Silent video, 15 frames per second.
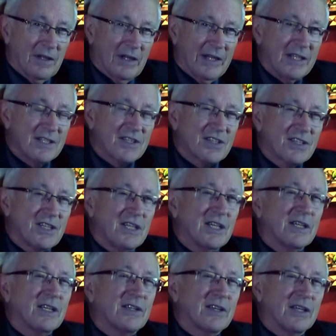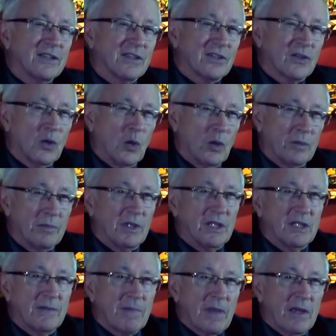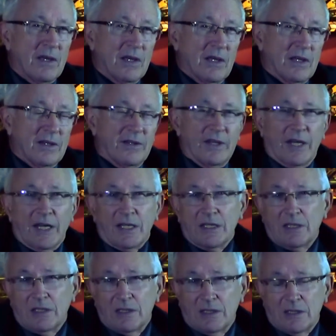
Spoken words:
I didn't see anything that told me that